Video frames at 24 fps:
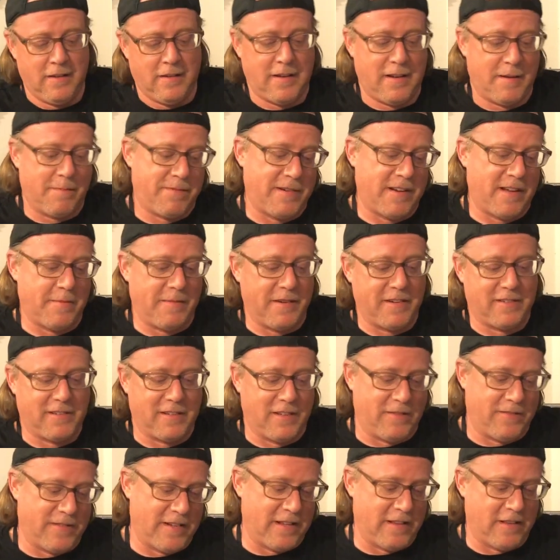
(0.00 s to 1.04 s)
kind of proud of
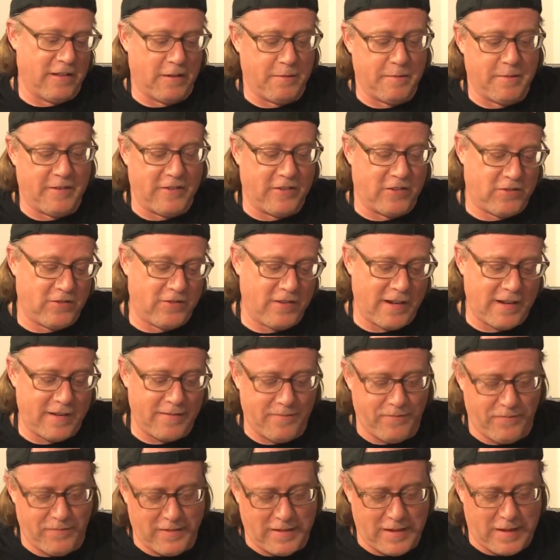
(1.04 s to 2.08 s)
myself. I had a little bit of a
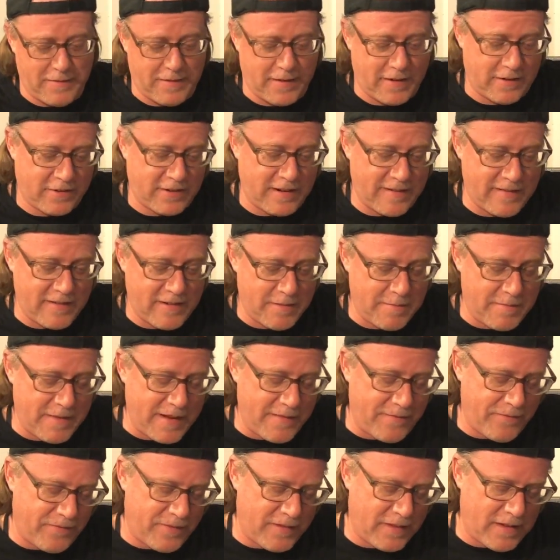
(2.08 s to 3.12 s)
strut. I'm not ashamed to
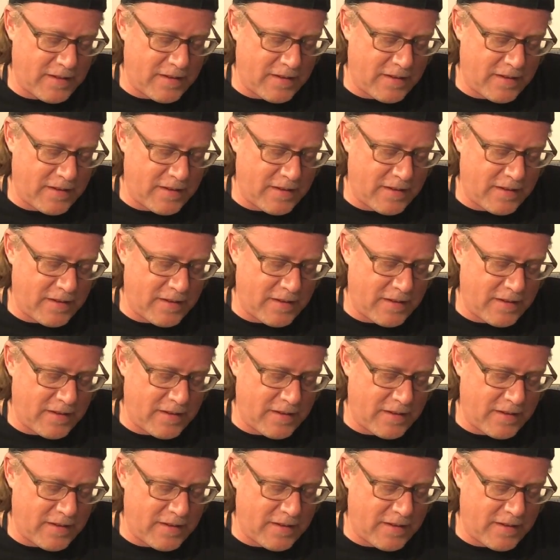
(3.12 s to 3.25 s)
admit.